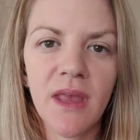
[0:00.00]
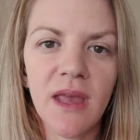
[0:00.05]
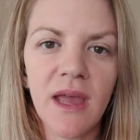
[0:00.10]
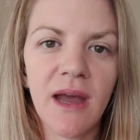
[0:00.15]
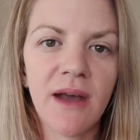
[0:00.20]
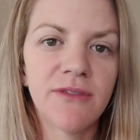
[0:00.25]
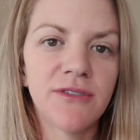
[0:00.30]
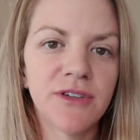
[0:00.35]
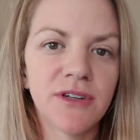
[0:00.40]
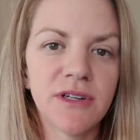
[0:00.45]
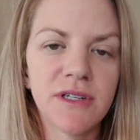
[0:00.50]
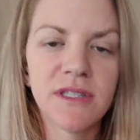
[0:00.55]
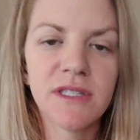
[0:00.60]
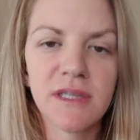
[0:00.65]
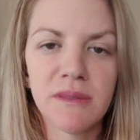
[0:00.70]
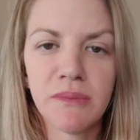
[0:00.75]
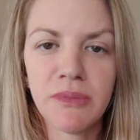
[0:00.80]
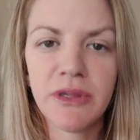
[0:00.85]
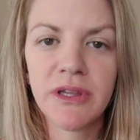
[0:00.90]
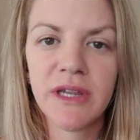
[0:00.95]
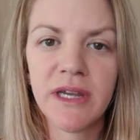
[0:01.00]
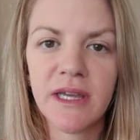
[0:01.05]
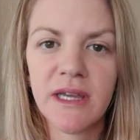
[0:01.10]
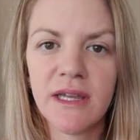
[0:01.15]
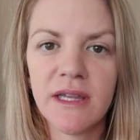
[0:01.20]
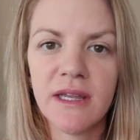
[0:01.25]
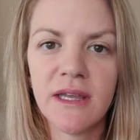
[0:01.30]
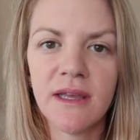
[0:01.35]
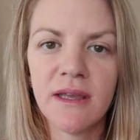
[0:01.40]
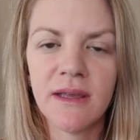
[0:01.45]
it's
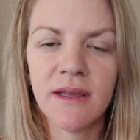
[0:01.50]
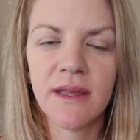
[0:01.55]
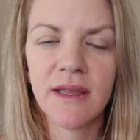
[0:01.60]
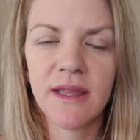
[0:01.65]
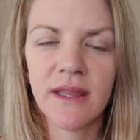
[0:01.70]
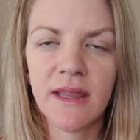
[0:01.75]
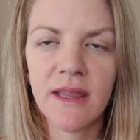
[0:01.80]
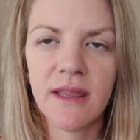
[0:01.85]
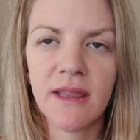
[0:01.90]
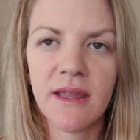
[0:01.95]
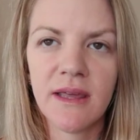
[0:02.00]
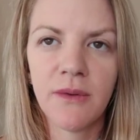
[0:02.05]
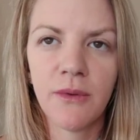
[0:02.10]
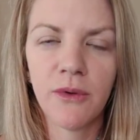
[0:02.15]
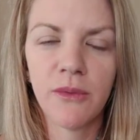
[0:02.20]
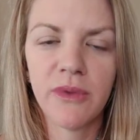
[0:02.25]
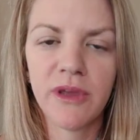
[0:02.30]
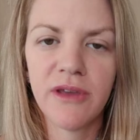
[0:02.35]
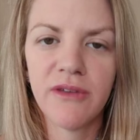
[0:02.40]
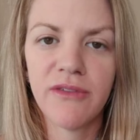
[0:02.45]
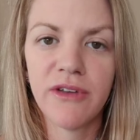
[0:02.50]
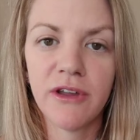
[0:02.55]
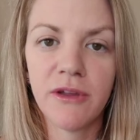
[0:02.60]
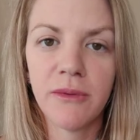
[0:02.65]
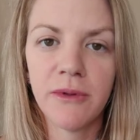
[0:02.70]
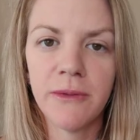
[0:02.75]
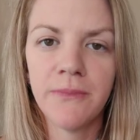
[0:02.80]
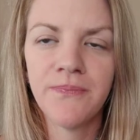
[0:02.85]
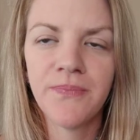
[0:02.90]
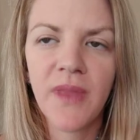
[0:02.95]
completed, it will be
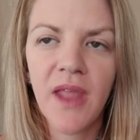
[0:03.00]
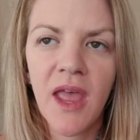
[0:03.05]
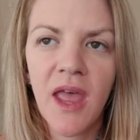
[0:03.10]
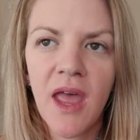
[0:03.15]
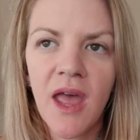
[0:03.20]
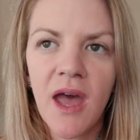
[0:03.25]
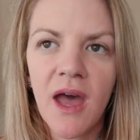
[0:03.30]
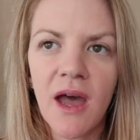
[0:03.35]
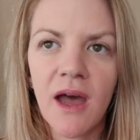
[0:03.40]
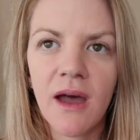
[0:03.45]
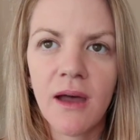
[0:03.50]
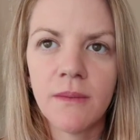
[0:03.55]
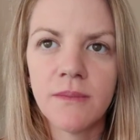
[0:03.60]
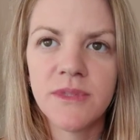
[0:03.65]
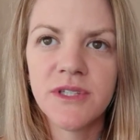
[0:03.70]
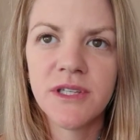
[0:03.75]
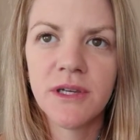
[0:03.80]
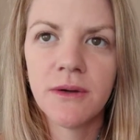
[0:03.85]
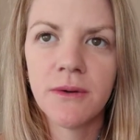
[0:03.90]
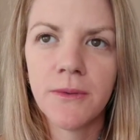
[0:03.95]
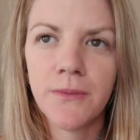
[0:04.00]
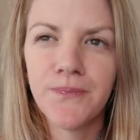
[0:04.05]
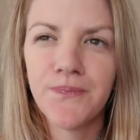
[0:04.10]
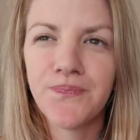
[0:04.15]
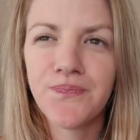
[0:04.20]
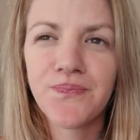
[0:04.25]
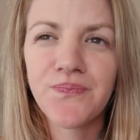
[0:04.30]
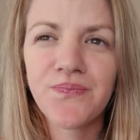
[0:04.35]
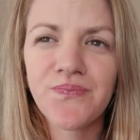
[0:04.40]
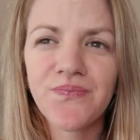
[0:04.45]
available. So
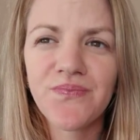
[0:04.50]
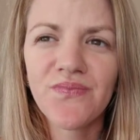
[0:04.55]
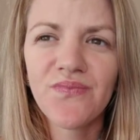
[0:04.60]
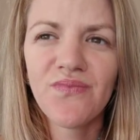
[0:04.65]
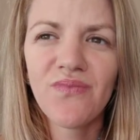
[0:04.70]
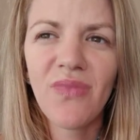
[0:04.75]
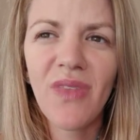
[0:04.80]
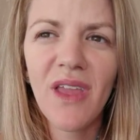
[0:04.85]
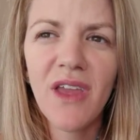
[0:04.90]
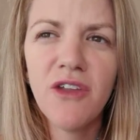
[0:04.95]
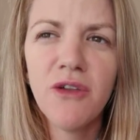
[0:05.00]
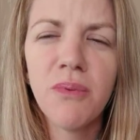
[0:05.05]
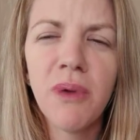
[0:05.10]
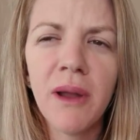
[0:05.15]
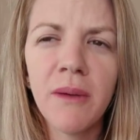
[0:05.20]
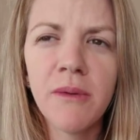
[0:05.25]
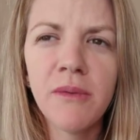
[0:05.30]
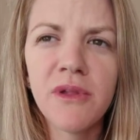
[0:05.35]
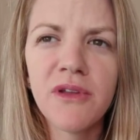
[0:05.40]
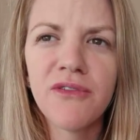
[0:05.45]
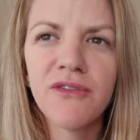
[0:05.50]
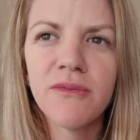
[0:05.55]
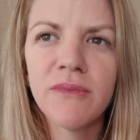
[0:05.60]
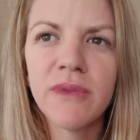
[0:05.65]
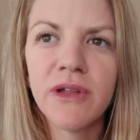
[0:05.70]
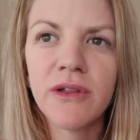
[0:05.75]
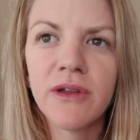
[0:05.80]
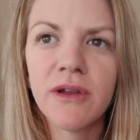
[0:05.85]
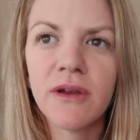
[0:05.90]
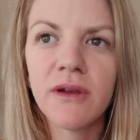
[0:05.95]
you're probably
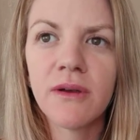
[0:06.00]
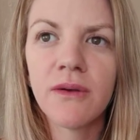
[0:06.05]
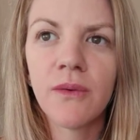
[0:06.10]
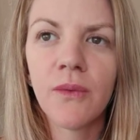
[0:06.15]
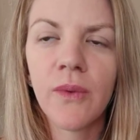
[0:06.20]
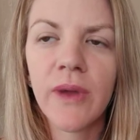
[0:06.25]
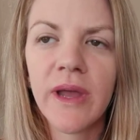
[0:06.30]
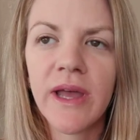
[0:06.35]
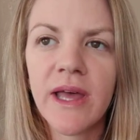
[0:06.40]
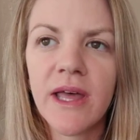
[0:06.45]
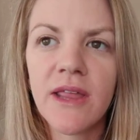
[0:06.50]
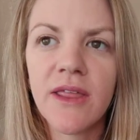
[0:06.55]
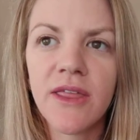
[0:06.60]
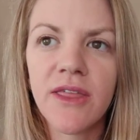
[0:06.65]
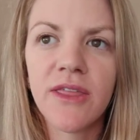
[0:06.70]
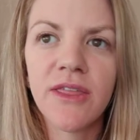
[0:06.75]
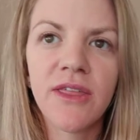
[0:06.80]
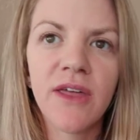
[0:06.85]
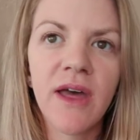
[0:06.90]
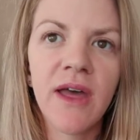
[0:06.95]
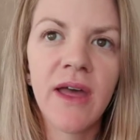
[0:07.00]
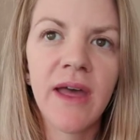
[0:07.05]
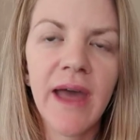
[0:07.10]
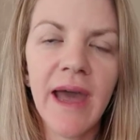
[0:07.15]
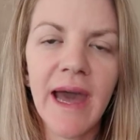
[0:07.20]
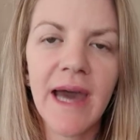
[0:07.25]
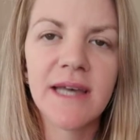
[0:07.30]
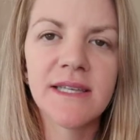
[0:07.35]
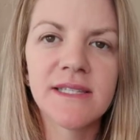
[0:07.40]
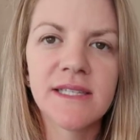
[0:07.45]
familiar with
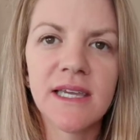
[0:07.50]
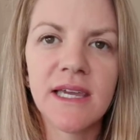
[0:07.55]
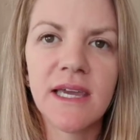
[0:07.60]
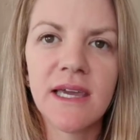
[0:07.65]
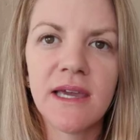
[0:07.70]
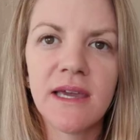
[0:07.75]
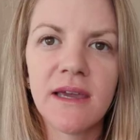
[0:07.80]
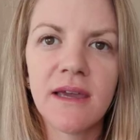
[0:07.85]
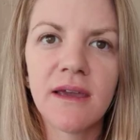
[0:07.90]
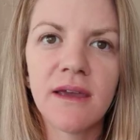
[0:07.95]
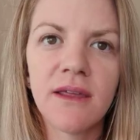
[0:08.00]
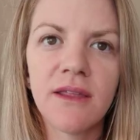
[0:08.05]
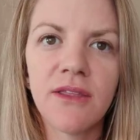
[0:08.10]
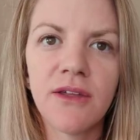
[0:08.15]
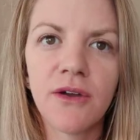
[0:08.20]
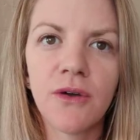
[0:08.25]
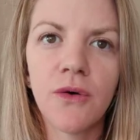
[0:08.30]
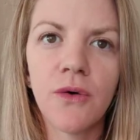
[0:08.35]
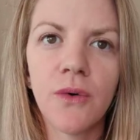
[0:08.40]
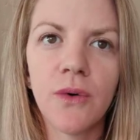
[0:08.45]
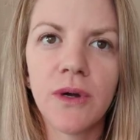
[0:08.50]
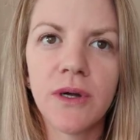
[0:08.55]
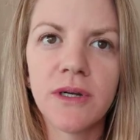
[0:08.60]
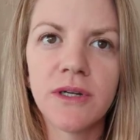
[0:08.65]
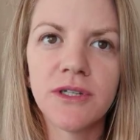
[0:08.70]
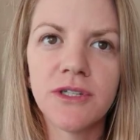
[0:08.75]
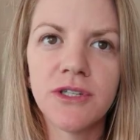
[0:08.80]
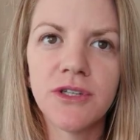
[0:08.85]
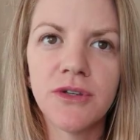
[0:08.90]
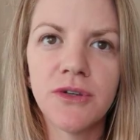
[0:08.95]
asking the
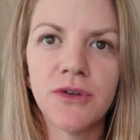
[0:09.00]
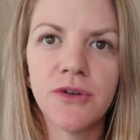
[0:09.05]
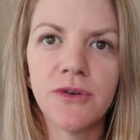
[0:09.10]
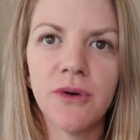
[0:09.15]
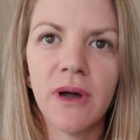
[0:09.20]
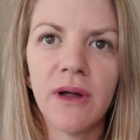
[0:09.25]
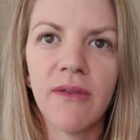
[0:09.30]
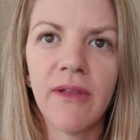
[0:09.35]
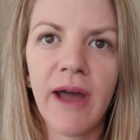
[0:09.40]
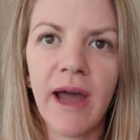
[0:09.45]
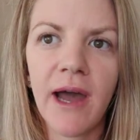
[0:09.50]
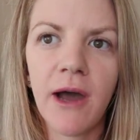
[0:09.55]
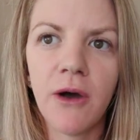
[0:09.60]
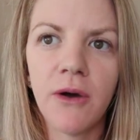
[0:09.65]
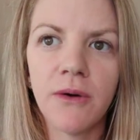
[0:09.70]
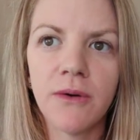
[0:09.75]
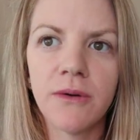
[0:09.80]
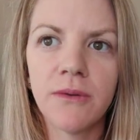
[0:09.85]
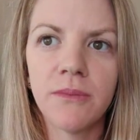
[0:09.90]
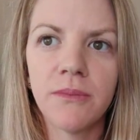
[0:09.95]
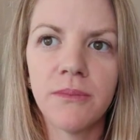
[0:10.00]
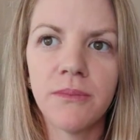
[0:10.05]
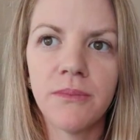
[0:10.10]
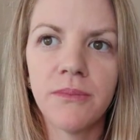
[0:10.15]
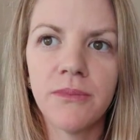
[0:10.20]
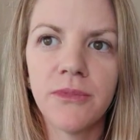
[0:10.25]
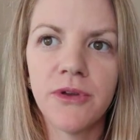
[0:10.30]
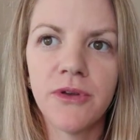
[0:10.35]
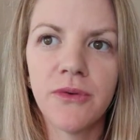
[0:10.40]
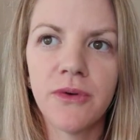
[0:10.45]
court to allow
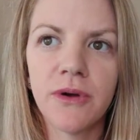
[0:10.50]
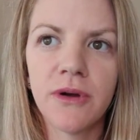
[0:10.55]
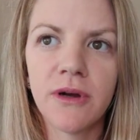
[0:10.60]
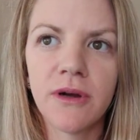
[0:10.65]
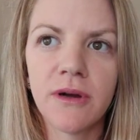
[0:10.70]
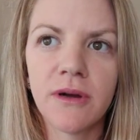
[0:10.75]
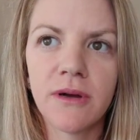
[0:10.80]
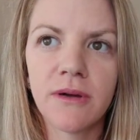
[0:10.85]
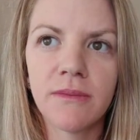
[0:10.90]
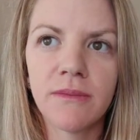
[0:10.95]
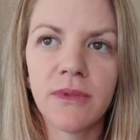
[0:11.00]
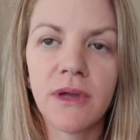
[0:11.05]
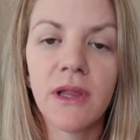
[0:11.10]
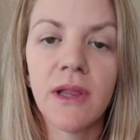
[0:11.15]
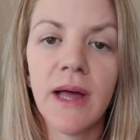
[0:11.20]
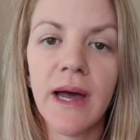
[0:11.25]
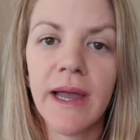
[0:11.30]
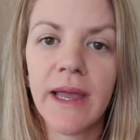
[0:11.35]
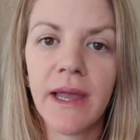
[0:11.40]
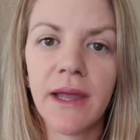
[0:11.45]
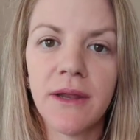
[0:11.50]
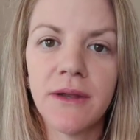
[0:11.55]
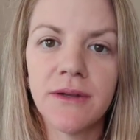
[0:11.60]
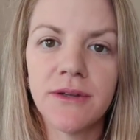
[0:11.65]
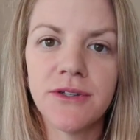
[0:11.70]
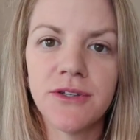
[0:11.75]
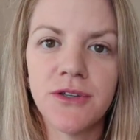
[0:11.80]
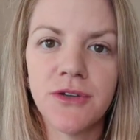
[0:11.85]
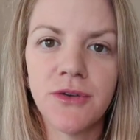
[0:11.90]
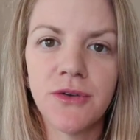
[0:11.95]
your client
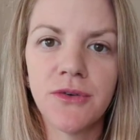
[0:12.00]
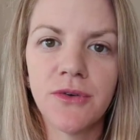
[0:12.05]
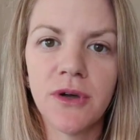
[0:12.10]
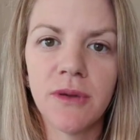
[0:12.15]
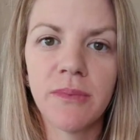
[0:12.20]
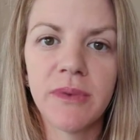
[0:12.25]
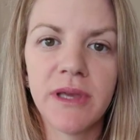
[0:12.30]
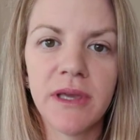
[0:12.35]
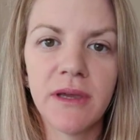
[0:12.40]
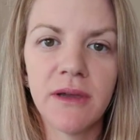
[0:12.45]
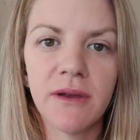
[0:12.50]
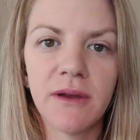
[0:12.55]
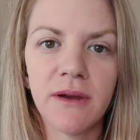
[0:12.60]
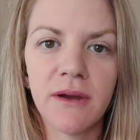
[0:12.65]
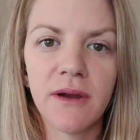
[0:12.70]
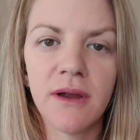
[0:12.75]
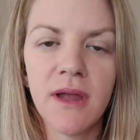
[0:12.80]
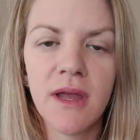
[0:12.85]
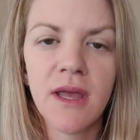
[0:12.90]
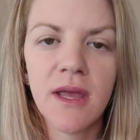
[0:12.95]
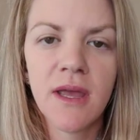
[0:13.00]
to appear